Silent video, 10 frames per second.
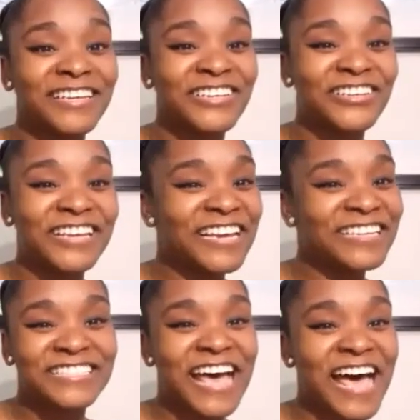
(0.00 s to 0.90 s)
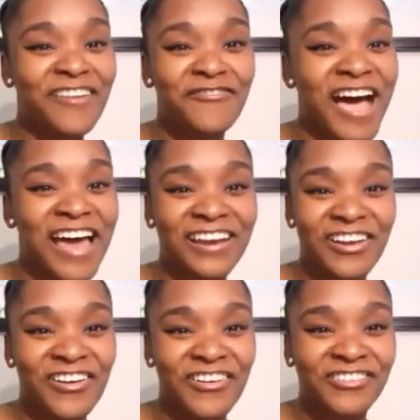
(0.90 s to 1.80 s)
he's right. not a ride
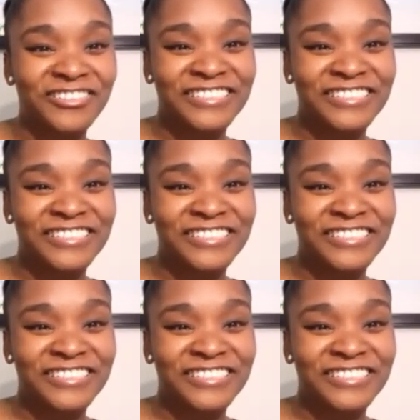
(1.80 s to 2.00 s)
along.